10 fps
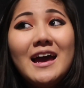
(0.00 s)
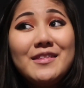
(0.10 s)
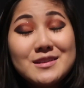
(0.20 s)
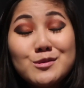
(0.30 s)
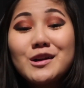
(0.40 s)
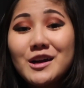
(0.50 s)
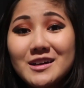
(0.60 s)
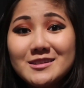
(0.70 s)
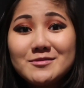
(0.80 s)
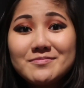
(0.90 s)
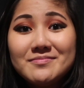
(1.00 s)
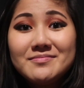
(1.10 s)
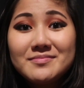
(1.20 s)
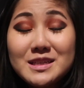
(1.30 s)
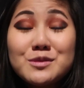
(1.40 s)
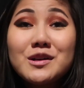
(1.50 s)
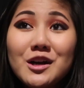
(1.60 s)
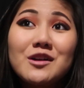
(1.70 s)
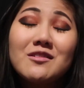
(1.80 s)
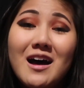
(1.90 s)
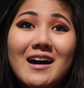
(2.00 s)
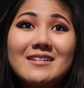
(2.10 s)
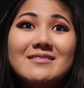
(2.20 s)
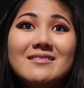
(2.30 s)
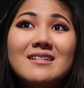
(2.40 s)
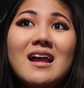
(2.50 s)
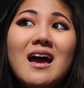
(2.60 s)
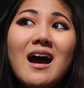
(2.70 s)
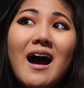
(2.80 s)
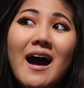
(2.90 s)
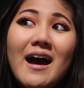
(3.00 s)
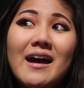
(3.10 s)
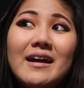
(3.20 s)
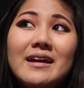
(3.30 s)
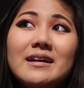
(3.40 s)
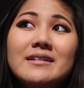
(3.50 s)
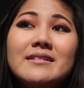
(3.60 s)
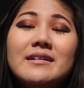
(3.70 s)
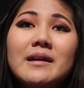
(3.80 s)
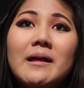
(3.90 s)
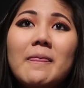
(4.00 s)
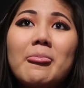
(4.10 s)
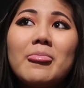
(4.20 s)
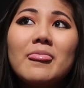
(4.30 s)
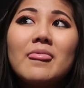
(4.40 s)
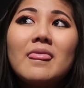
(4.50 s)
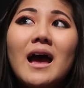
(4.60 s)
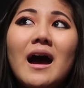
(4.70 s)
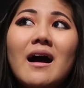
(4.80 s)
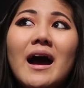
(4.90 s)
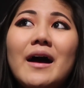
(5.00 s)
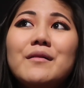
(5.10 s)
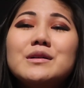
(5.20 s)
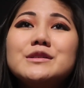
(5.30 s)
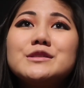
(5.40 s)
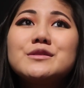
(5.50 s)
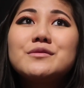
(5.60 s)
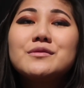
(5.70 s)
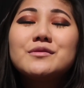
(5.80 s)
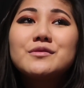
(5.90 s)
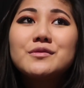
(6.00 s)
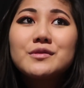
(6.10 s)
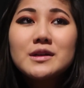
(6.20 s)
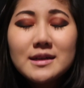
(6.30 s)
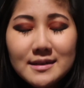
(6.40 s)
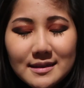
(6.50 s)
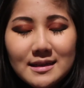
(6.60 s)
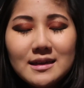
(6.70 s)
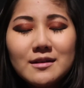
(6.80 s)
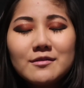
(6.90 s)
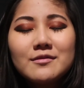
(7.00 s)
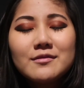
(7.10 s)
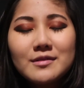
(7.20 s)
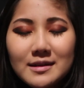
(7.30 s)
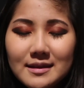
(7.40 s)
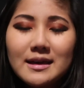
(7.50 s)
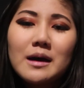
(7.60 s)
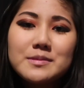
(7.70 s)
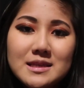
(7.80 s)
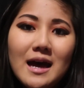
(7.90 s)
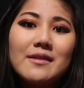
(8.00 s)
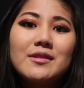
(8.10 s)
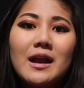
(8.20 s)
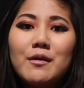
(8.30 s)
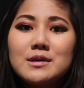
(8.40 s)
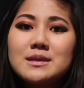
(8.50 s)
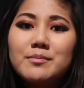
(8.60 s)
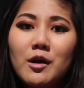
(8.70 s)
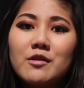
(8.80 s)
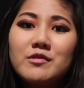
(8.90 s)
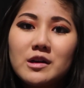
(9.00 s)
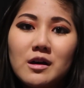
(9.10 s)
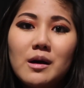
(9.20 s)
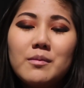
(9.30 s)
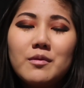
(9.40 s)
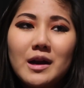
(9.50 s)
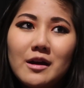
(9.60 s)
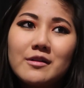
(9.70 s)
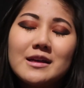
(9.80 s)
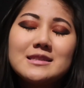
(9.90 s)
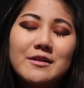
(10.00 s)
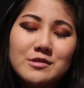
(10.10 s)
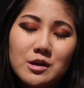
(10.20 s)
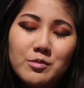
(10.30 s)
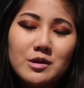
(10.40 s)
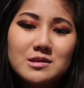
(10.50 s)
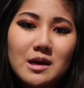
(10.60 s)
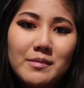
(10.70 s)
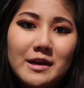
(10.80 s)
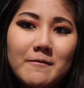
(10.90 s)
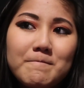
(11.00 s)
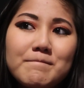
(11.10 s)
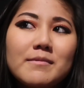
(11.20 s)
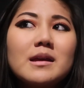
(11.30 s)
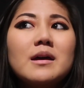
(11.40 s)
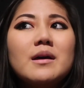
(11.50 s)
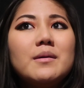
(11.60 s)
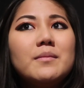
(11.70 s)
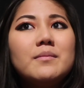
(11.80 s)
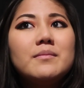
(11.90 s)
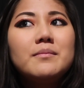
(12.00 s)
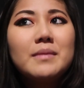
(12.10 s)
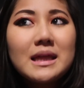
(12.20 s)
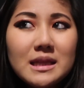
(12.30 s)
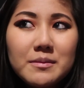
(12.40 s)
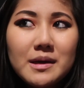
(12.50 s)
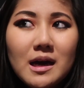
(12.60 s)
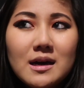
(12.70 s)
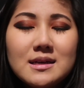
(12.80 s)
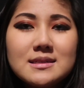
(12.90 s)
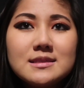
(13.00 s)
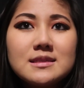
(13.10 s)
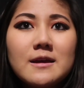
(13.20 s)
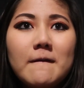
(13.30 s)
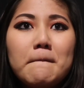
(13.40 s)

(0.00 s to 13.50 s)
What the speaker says: And this one hurt. This one hurt a lot. I was really, really upset that I wasn't part of the club when I heard that David Dobrik was coming. Mainly because